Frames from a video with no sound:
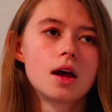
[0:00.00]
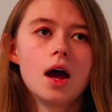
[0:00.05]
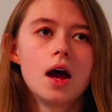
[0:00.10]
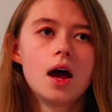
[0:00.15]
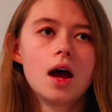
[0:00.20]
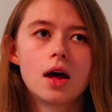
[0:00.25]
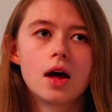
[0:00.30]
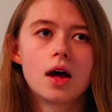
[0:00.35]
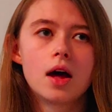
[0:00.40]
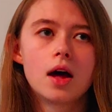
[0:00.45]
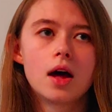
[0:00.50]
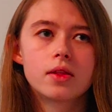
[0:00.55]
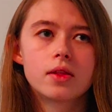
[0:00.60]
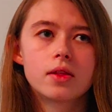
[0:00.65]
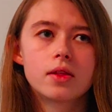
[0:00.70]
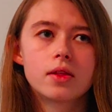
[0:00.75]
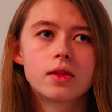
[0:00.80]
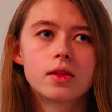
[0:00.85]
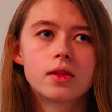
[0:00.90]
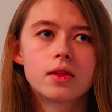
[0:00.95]
And then
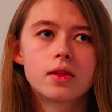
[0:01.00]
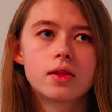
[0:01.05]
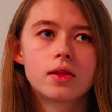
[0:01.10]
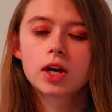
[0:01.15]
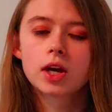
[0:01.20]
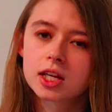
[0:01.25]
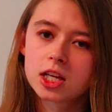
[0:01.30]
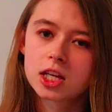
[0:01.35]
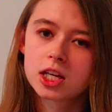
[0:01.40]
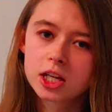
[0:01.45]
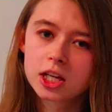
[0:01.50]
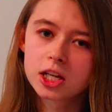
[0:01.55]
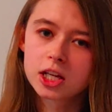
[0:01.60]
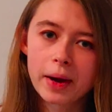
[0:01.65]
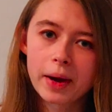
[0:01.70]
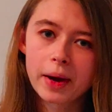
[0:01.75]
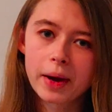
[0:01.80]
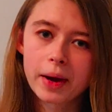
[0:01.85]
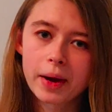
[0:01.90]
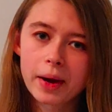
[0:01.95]
if you get the year
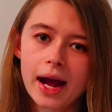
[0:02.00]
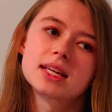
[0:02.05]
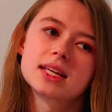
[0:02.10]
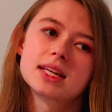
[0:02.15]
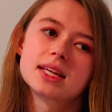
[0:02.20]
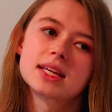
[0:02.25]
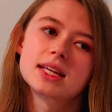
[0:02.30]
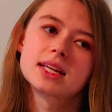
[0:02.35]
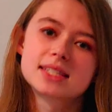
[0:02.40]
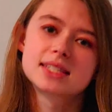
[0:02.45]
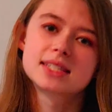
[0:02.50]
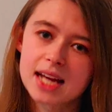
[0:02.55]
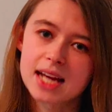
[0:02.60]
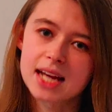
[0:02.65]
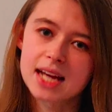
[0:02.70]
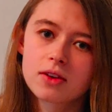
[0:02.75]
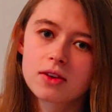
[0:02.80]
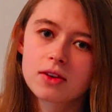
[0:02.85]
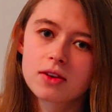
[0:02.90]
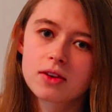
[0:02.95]
pass, it's 10
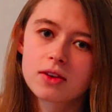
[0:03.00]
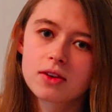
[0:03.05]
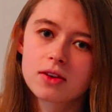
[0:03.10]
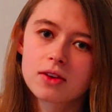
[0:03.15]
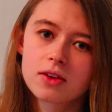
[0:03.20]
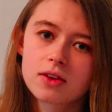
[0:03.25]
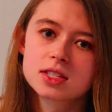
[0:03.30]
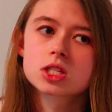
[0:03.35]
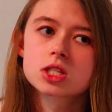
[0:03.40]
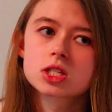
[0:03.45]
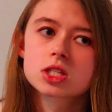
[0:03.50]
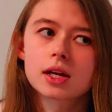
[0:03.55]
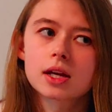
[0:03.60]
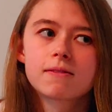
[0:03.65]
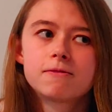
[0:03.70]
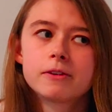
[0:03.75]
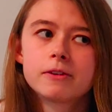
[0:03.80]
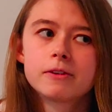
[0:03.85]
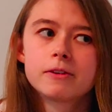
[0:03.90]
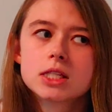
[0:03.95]
crowns a day, which is like
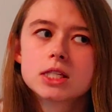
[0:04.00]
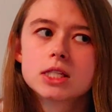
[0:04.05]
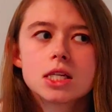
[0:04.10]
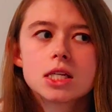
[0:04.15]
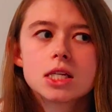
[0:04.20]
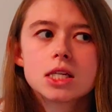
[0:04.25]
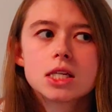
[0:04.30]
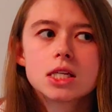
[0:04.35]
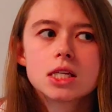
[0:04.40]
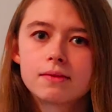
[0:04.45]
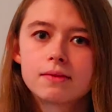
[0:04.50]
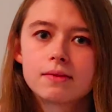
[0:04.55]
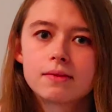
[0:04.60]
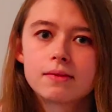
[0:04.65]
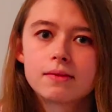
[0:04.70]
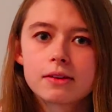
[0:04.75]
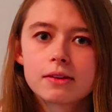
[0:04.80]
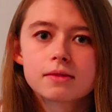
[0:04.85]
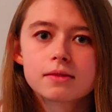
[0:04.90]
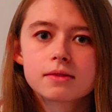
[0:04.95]
50 to
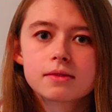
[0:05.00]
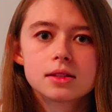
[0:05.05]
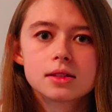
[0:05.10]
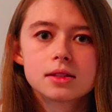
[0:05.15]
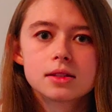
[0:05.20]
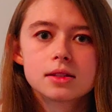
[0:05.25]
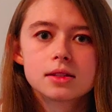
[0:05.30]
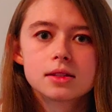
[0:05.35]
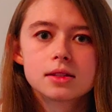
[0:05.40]
75 cents